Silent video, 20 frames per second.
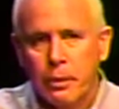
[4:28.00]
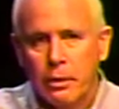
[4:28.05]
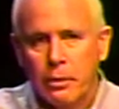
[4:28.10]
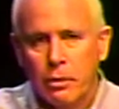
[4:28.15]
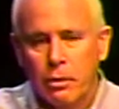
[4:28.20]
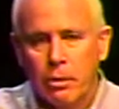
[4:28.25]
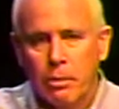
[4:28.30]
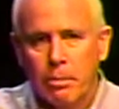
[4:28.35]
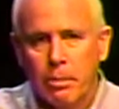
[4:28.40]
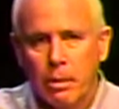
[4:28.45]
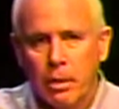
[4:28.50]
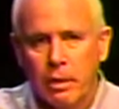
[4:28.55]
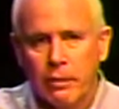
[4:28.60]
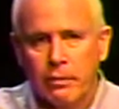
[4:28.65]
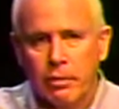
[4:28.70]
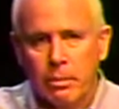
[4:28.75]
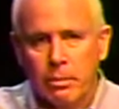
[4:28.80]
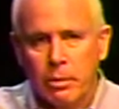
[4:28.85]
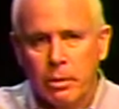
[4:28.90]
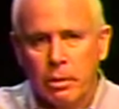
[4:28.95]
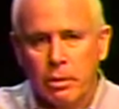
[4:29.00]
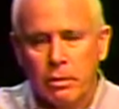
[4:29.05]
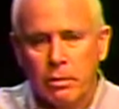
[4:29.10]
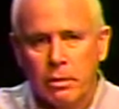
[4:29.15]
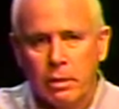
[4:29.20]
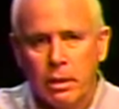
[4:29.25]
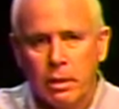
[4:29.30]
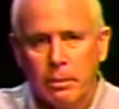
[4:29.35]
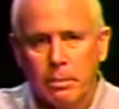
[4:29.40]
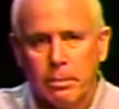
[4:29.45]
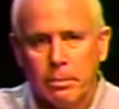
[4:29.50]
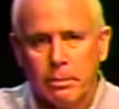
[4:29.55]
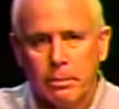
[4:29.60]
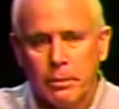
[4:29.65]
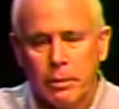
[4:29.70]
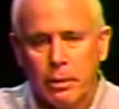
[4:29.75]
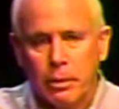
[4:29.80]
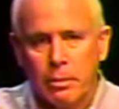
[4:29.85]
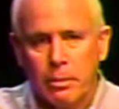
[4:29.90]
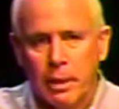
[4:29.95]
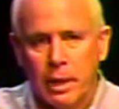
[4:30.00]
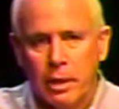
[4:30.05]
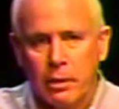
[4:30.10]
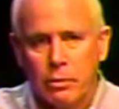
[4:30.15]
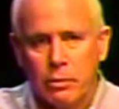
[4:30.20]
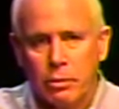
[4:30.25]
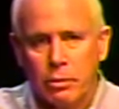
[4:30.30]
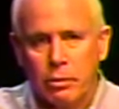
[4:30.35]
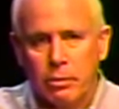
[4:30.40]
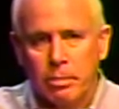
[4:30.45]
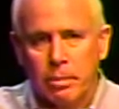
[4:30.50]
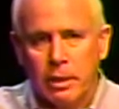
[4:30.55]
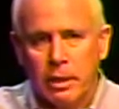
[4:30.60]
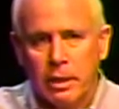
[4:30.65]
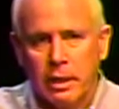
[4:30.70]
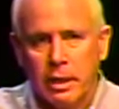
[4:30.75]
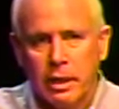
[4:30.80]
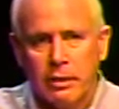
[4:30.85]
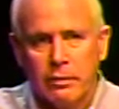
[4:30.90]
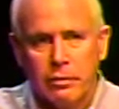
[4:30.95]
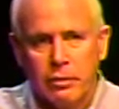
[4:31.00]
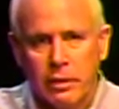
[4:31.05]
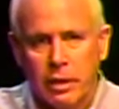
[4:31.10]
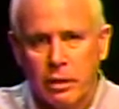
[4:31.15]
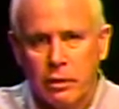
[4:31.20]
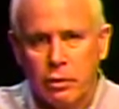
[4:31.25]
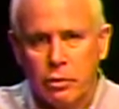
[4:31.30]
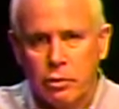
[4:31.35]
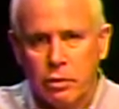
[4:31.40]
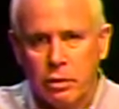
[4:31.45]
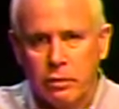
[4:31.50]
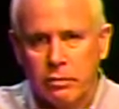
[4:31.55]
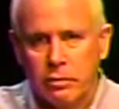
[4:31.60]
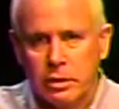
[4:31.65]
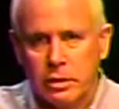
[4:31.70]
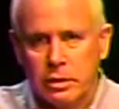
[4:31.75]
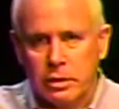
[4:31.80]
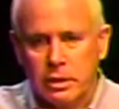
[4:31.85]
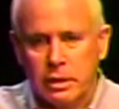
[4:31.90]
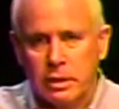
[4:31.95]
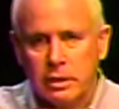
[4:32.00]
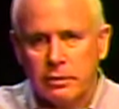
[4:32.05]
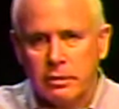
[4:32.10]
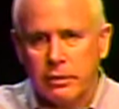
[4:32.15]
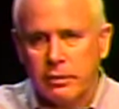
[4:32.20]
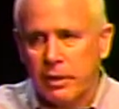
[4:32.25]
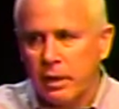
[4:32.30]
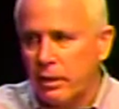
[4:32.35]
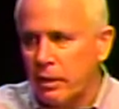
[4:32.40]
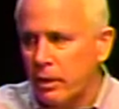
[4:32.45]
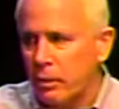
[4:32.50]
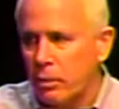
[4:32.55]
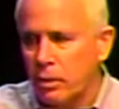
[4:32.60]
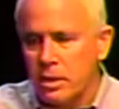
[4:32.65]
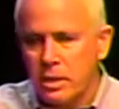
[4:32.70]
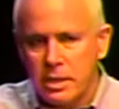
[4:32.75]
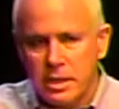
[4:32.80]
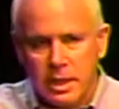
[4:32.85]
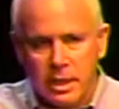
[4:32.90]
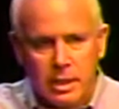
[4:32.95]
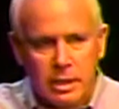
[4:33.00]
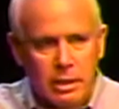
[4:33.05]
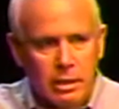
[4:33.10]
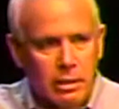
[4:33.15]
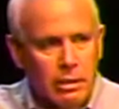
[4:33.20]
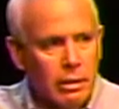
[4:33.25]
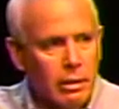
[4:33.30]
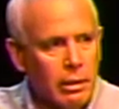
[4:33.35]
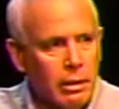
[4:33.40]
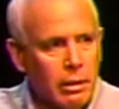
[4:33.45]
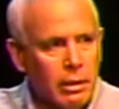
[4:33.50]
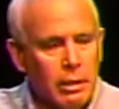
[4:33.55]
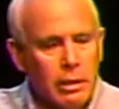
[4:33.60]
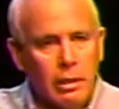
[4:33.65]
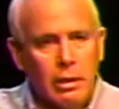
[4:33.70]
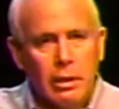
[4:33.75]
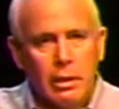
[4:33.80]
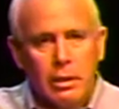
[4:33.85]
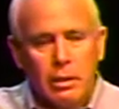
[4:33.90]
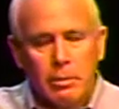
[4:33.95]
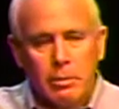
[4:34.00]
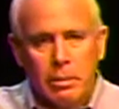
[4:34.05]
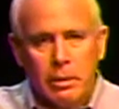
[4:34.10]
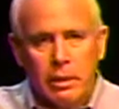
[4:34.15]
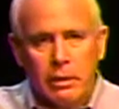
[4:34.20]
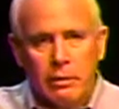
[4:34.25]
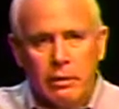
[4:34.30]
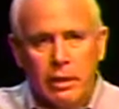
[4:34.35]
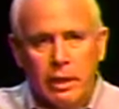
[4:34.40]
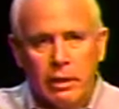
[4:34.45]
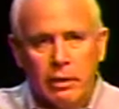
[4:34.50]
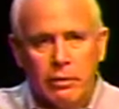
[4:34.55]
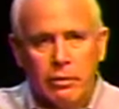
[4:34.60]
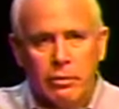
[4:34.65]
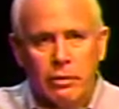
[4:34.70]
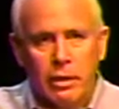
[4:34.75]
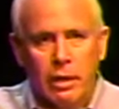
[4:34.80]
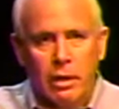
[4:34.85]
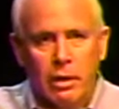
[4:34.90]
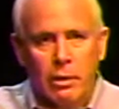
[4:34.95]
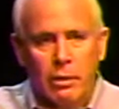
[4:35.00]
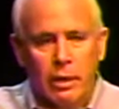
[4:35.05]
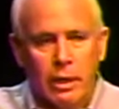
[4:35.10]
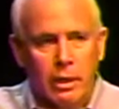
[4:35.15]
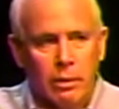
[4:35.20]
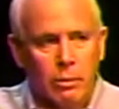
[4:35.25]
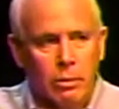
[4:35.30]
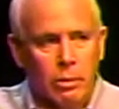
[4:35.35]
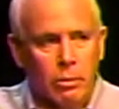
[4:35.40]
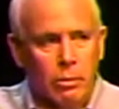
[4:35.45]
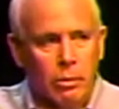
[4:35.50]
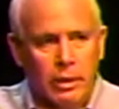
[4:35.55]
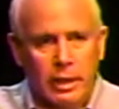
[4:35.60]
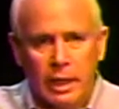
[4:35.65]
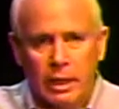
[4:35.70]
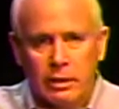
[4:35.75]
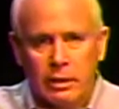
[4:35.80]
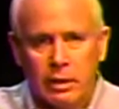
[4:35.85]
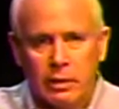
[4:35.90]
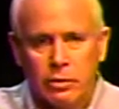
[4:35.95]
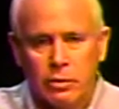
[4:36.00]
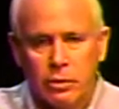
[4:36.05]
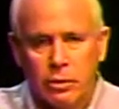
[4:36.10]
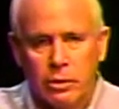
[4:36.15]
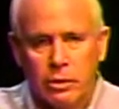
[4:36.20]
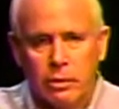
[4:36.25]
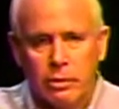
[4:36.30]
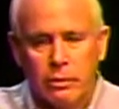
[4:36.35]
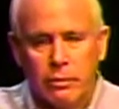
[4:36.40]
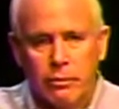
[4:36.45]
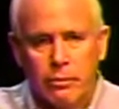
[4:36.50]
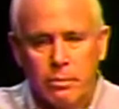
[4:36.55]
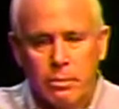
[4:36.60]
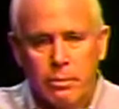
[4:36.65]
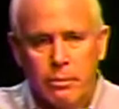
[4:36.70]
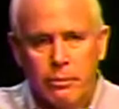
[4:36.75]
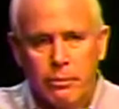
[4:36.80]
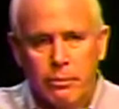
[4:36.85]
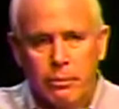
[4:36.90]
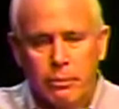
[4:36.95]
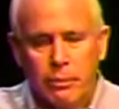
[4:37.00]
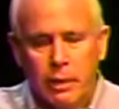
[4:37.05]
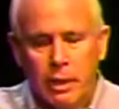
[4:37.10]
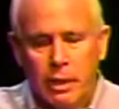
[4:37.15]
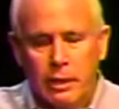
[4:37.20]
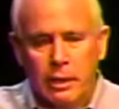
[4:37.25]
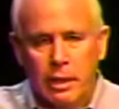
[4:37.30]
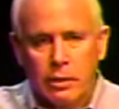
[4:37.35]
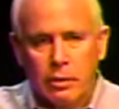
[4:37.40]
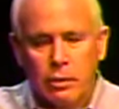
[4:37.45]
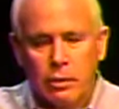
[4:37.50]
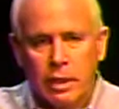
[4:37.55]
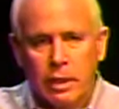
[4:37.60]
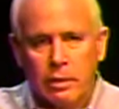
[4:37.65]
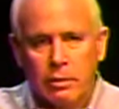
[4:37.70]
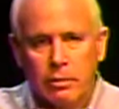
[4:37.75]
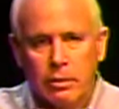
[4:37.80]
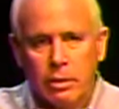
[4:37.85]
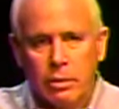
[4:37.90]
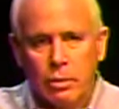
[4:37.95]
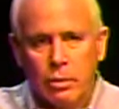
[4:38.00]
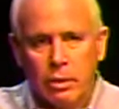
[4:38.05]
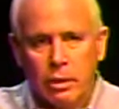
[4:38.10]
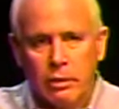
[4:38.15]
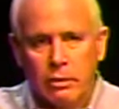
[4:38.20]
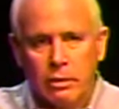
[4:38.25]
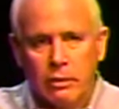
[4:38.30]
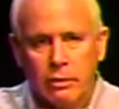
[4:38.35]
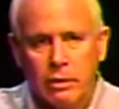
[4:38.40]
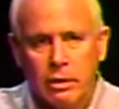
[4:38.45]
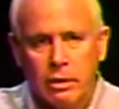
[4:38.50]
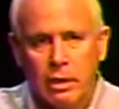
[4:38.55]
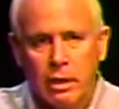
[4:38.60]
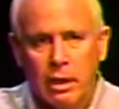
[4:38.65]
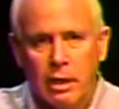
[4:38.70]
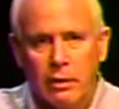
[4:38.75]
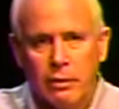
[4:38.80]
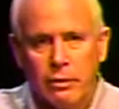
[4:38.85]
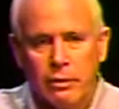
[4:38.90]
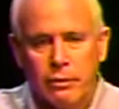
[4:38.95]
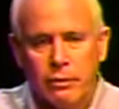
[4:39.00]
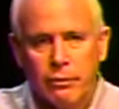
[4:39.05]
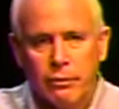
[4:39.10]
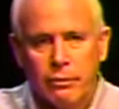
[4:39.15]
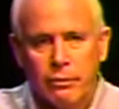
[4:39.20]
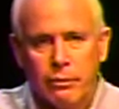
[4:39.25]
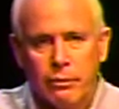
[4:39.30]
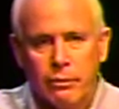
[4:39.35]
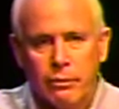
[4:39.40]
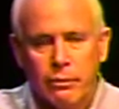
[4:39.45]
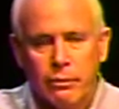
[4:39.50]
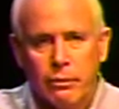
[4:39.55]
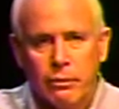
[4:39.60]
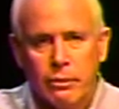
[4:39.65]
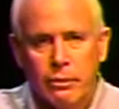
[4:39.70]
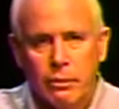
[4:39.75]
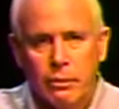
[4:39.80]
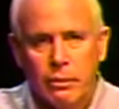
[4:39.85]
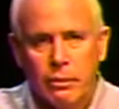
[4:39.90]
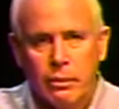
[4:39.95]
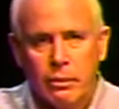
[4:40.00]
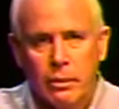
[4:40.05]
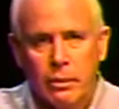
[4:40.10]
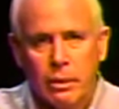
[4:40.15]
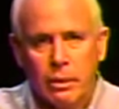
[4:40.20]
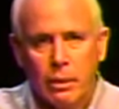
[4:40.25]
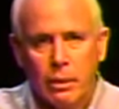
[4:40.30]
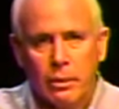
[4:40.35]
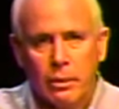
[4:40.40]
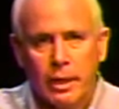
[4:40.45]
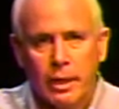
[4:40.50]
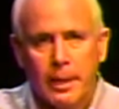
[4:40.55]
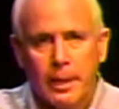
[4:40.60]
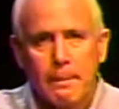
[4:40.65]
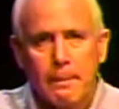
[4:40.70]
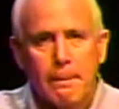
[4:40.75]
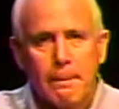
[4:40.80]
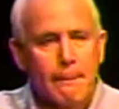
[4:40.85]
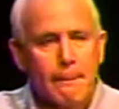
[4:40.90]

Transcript: So apart from your manuals, PDFs that you should have received, if anyone didn't, please let us know and we will get that to you. And then you'll get the recordings of the class. Okay?